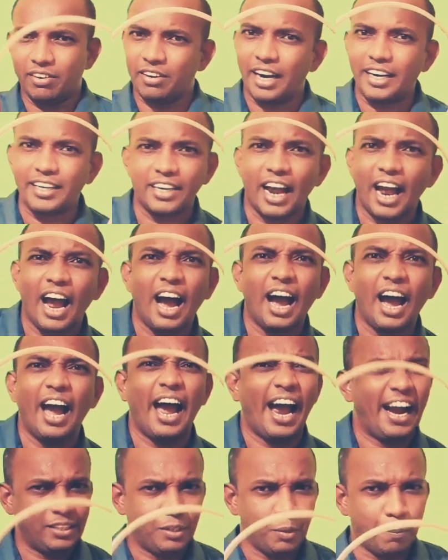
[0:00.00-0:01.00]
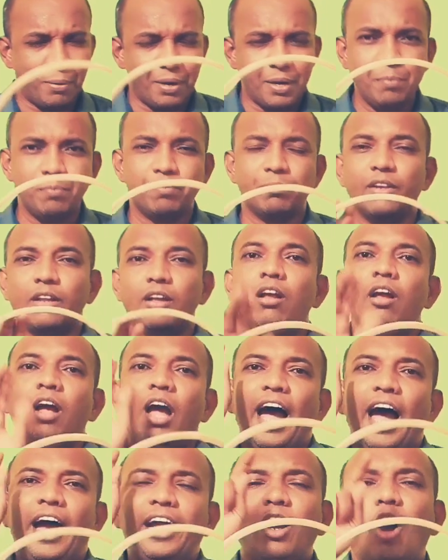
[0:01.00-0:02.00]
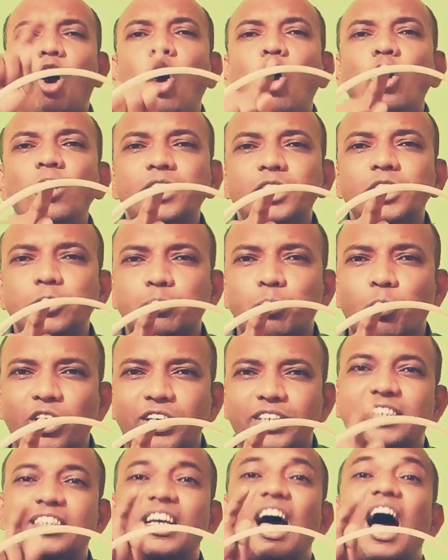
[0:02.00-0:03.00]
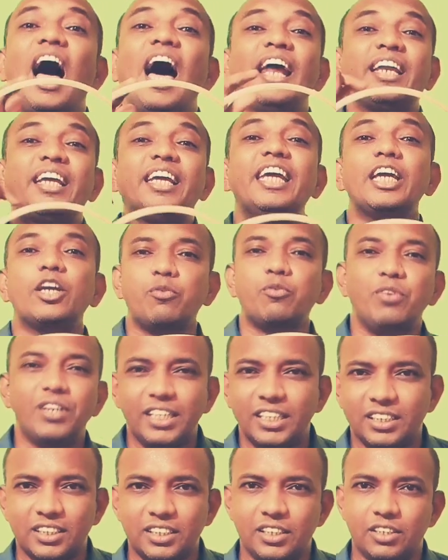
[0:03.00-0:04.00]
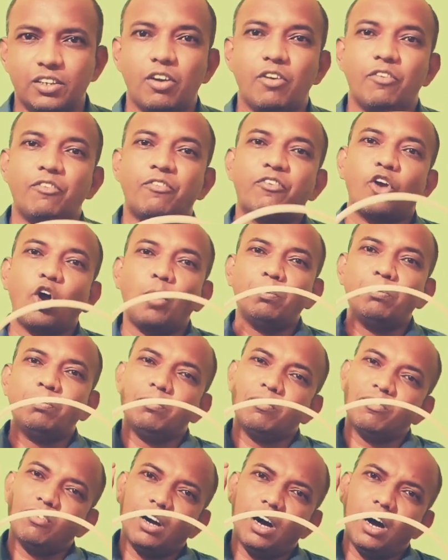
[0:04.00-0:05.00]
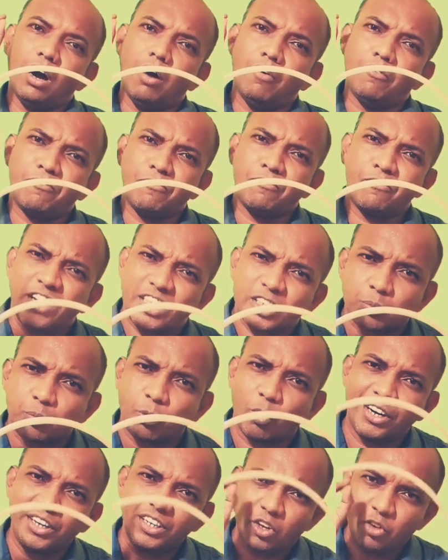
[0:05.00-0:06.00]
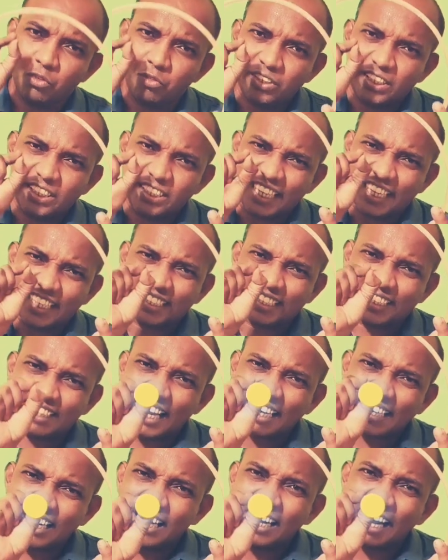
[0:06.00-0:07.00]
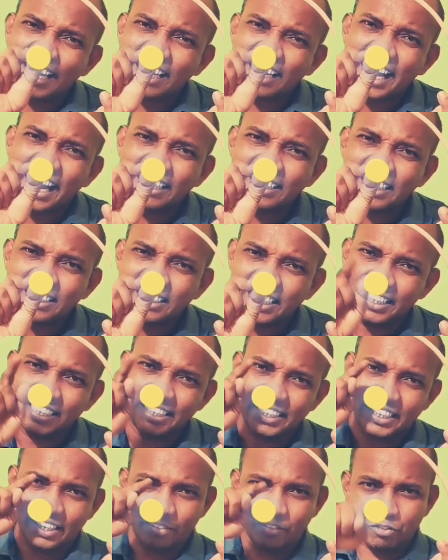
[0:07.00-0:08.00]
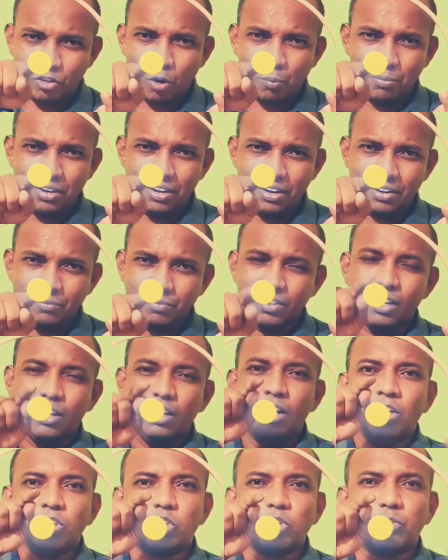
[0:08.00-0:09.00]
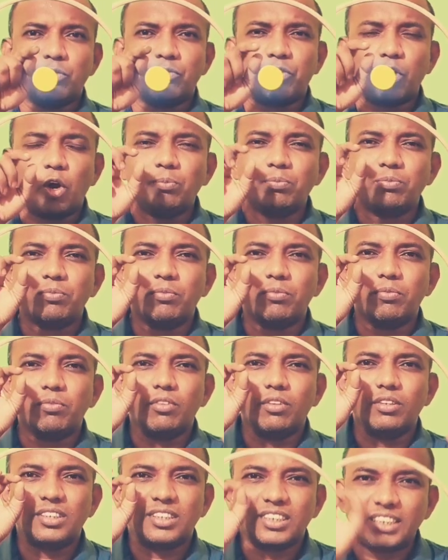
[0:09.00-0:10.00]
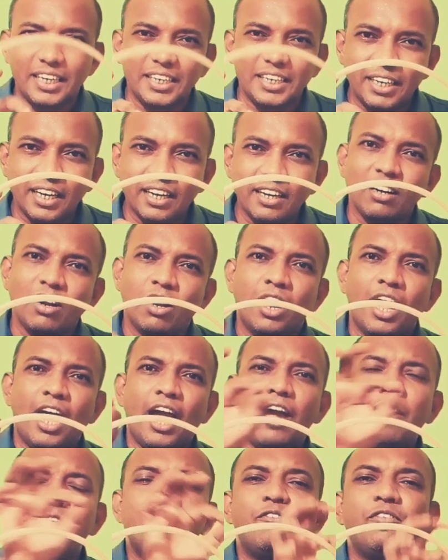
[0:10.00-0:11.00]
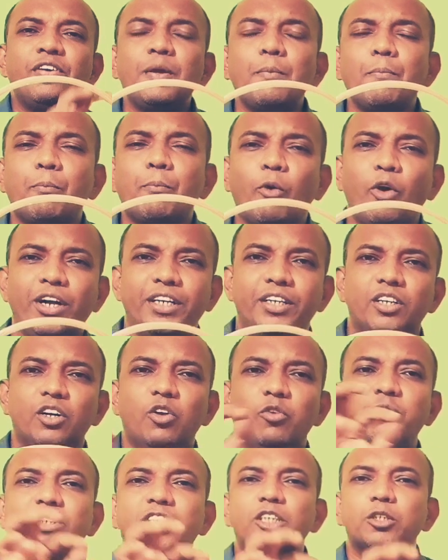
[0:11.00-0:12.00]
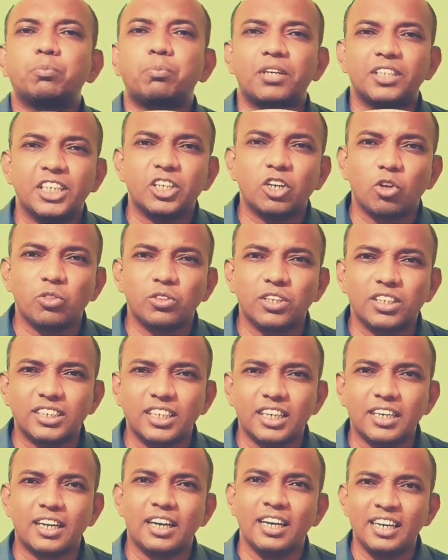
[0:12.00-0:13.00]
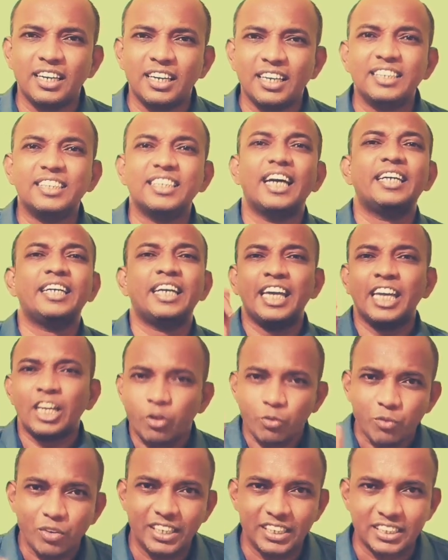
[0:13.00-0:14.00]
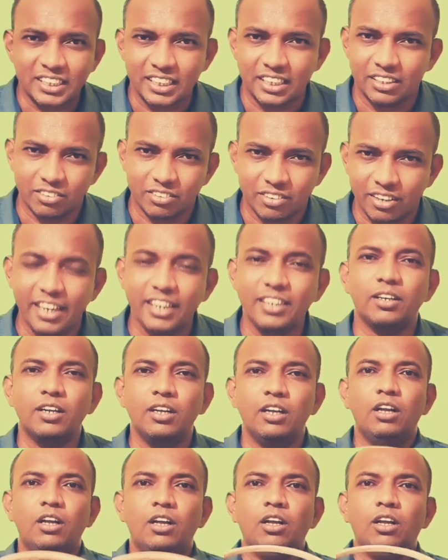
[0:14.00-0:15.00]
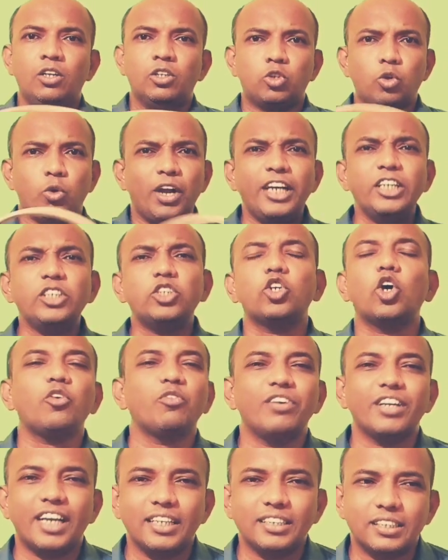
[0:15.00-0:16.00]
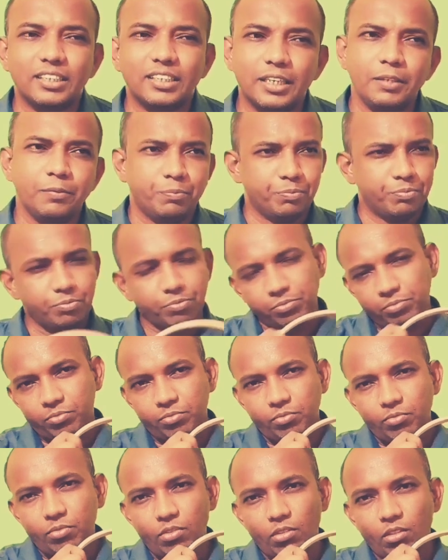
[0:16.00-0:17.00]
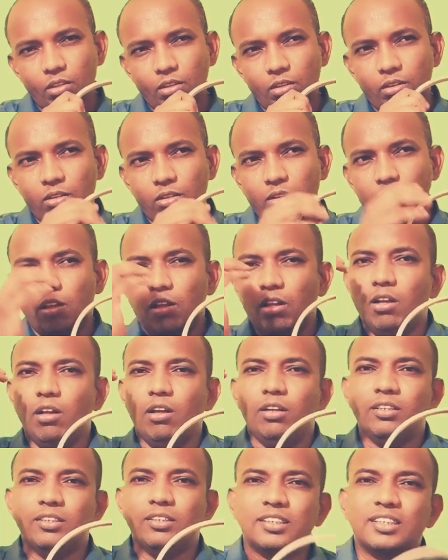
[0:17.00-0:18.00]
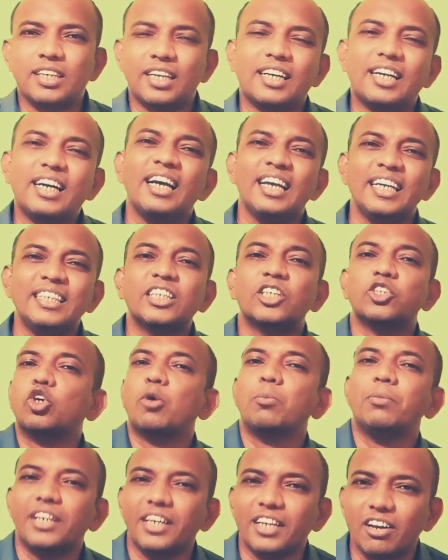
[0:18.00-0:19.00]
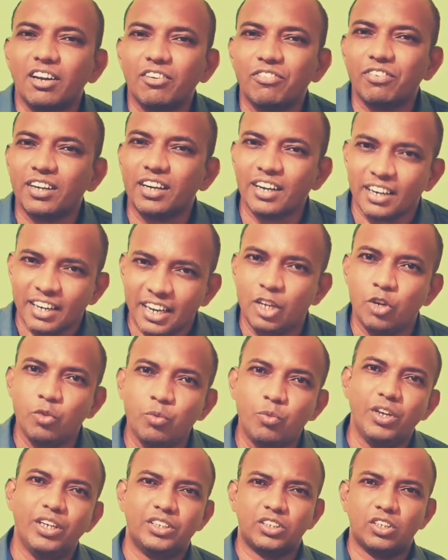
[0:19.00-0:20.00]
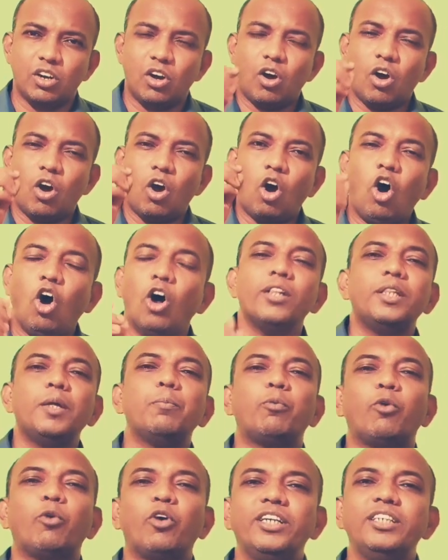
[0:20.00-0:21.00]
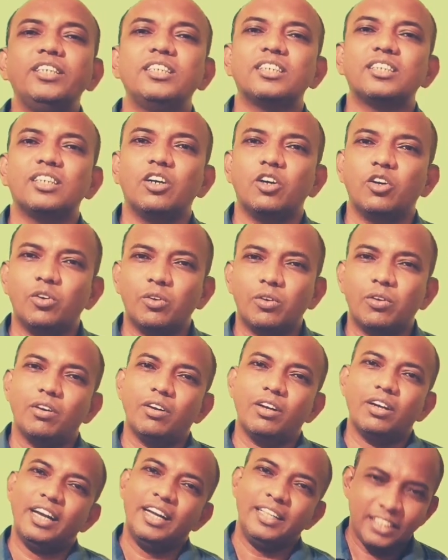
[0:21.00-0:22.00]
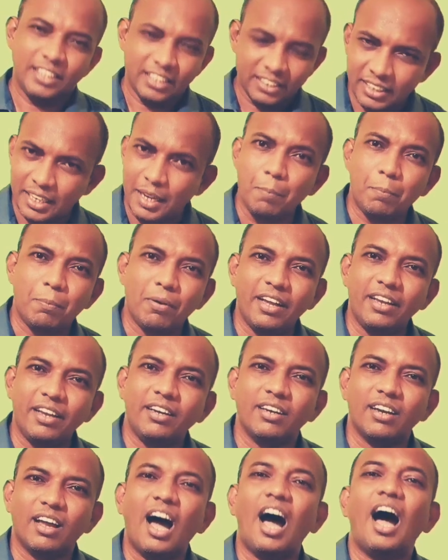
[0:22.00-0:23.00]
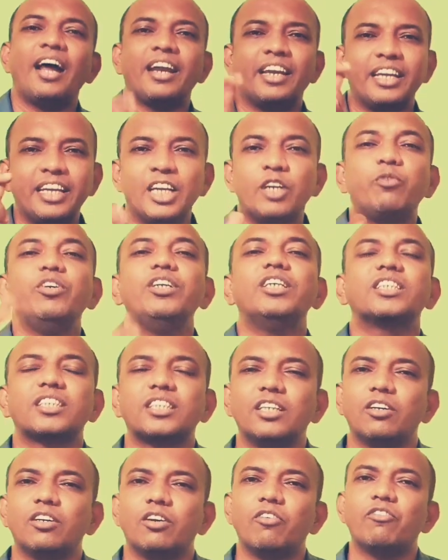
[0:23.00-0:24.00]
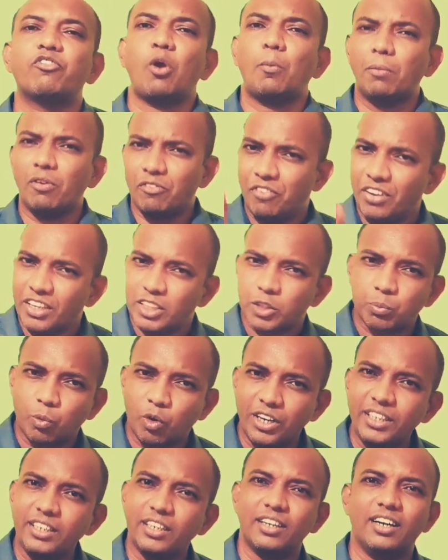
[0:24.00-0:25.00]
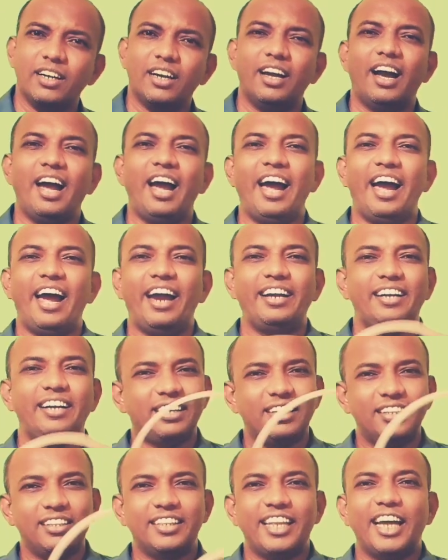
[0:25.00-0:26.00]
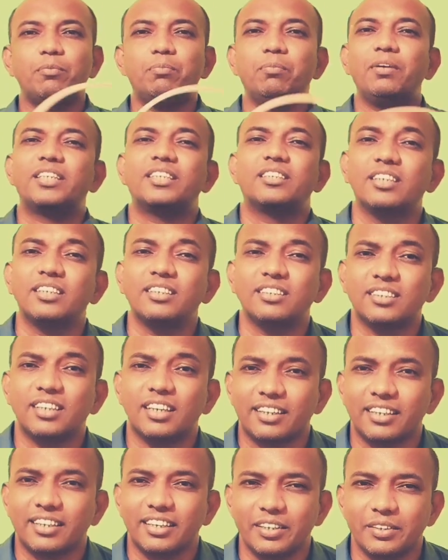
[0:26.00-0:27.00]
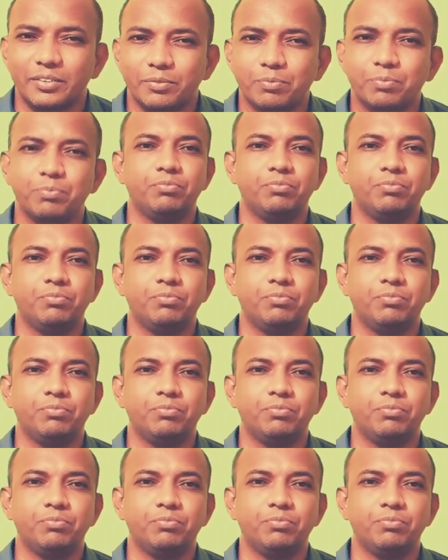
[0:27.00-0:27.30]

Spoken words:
right at the brim, and all these points are equidistant from a fixed point which is exactly lying at the center from here. So from center, every point which is present on the circle is at equidistant, correct? So in short, we can say circle is a geometrical figure in which all the points in the same plane are equidistant from a fixed point, and that makes it circle.